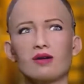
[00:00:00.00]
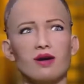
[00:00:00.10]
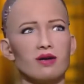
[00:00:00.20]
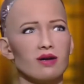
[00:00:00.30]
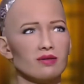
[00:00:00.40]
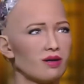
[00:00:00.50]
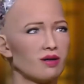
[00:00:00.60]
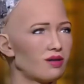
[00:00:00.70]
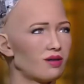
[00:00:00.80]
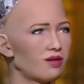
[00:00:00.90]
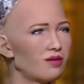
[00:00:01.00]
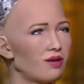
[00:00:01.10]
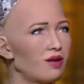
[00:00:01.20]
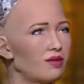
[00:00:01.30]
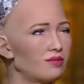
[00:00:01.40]
I hope I can
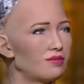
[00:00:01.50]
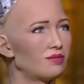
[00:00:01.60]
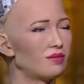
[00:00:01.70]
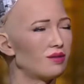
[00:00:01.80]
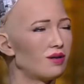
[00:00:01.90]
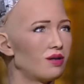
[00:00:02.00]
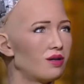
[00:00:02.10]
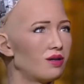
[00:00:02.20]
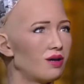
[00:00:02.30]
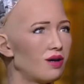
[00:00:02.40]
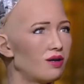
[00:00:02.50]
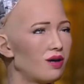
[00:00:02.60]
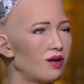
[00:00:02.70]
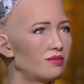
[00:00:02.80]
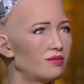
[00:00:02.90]
pronounce this right. It's
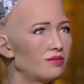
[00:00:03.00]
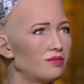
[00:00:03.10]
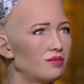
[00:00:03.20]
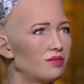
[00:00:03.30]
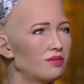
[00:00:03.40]
Ouagadougou.